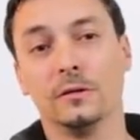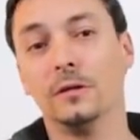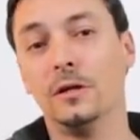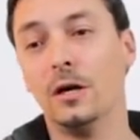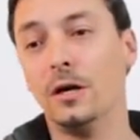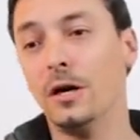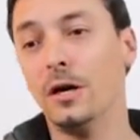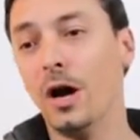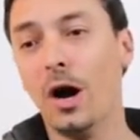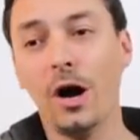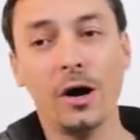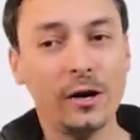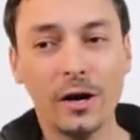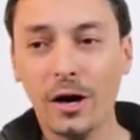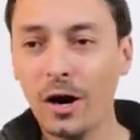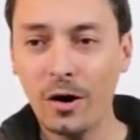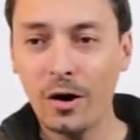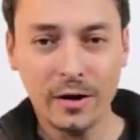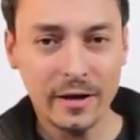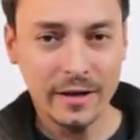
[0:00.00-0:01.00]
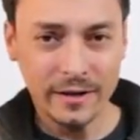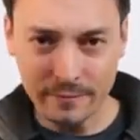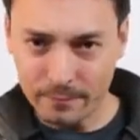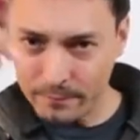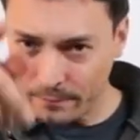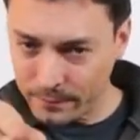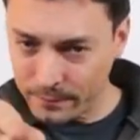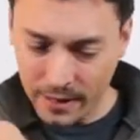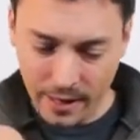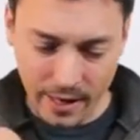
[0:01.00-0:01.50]
no,
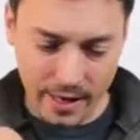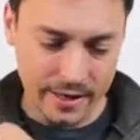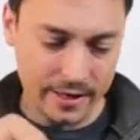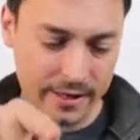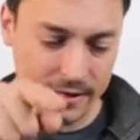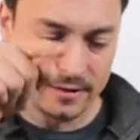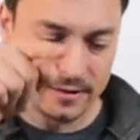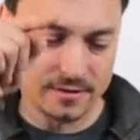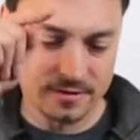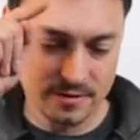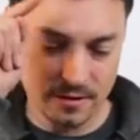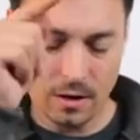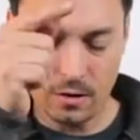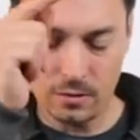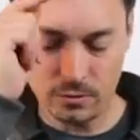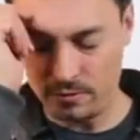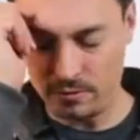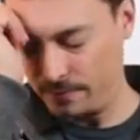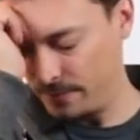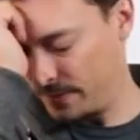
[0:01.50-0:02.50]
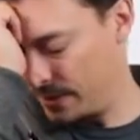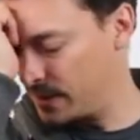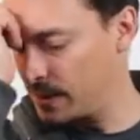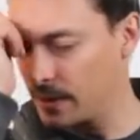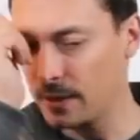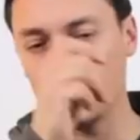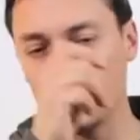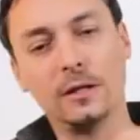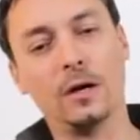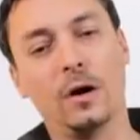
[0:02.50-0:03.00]
hit play, hit sound.
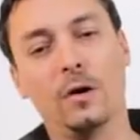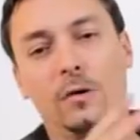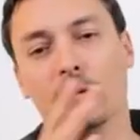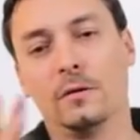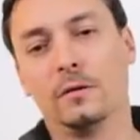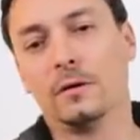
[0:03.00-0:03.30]
No.